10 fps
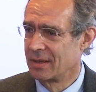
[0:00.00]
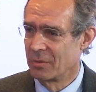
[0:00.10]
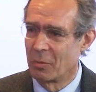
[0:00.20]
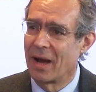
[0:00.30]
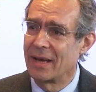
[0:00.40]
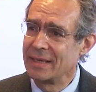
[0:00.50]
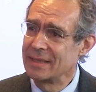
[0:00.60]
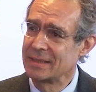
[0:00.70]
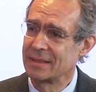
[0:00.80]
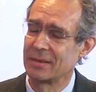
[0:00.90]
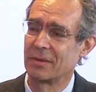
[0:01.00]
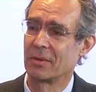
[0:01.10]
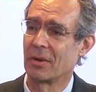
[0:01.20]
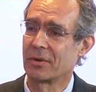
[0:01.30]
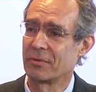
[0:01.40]
Why
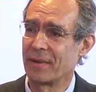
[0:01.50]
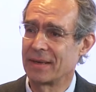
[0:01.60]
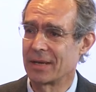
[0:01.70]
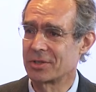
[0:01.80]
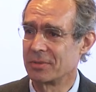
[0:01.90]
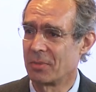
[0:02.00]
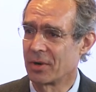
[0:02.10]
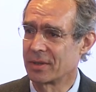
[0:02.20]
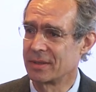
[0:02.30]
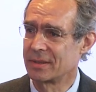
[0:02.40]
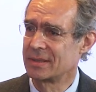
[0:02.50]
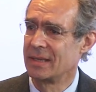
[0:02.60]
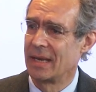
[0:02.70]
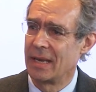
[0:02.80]
aren't financial markets